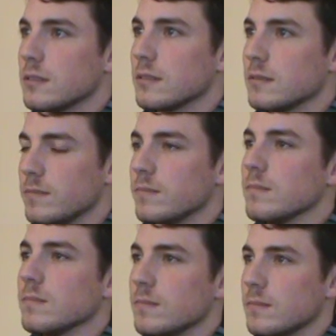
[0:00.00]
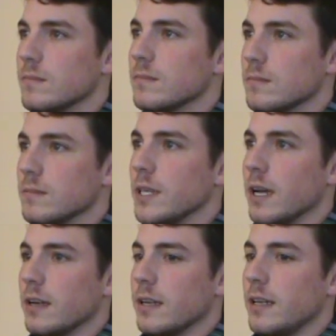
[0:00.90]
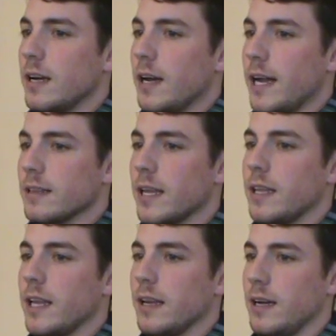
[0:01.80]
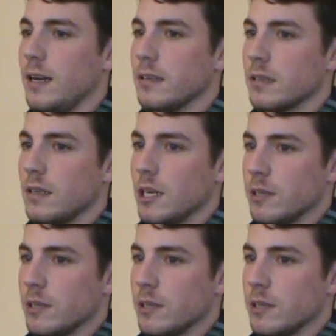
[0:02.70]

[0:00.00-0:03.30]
but uh, mm-hmm. yeah. Yeah, and uh, I led a, uh,